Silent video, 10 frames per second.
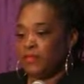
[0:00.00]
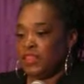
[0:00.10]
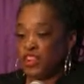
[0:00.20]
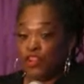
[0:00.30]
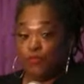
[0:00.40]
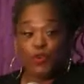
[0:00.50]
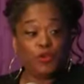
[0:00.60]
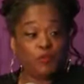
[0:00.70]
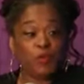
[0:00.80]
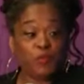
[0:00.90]
you're gonna
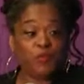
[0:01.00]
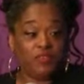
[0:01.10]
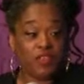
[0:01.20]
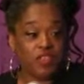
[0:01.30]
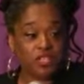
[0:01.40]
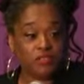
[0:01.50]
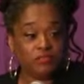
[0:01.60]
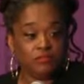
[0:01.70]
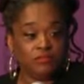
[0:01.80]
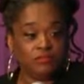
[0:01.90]
ruin women with a vision.
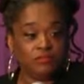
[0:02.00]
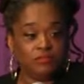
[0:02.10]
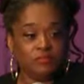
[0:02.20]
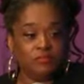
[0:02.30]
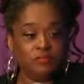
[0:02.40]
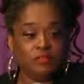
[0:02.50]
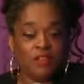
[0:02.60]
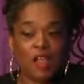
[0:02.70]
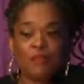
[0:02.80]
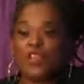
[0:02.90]

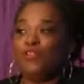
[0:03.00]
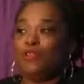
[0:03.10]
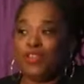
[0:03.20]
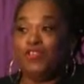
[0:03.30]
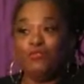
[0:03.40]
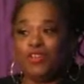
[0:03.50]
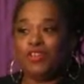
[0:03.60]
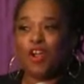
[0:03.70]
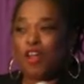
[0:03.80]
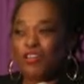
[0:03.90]
I mean,
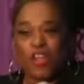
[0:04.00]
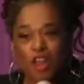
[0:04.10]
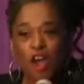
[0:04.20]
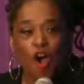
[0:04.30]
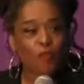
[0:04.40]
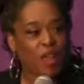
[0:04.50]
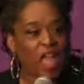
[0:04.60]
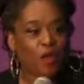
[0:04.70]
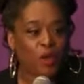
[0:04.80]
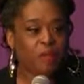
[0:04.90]
y'all are all
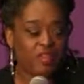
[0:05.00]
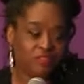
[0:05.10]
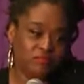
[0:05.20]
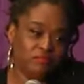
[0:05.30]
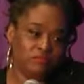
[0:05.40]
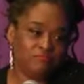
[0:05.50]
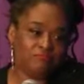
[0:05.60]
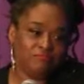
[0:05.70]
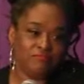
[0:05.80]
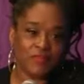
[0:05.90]
Black women.
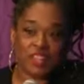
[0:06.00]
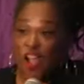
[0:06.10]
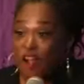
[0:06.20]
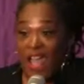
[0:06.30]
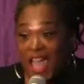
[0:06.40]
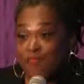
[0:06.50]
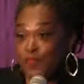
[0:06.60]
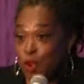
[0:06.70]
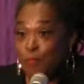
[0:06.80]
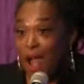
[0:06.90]
Y'all have
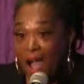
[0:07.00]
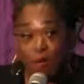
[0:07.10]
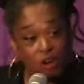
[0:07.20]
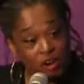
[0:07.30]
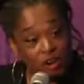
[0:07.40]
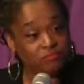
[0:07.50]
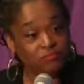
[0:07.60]
no power.